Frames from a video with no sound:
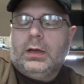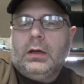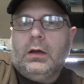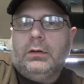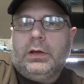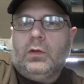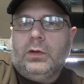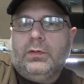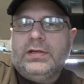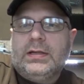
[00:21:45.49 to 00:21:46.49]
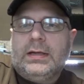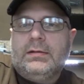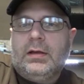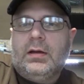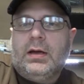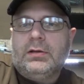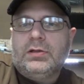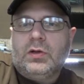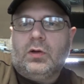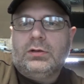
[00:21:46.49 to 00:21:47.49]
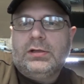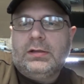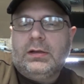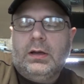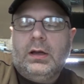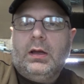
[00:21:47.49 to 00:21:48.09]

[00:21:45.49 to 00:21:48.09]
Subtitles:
The only reason I did not assault it